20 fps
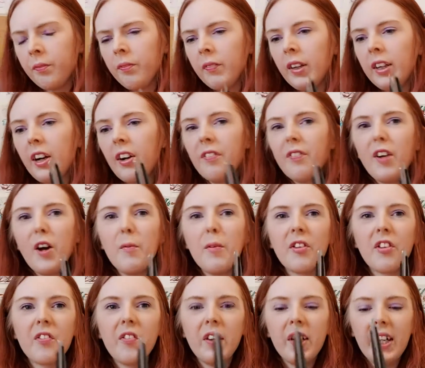Now, foam is
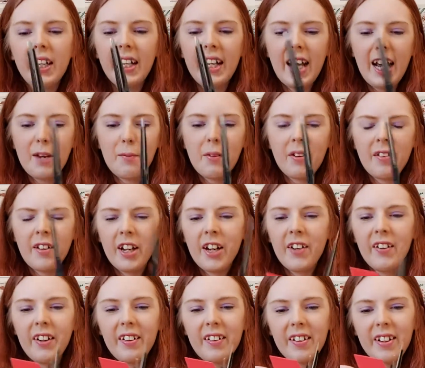a really light
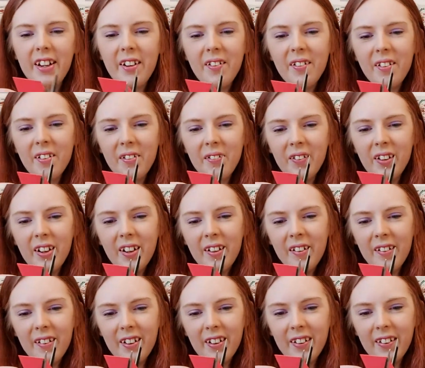material to use as well,
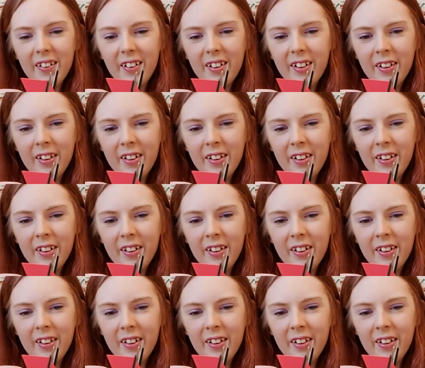so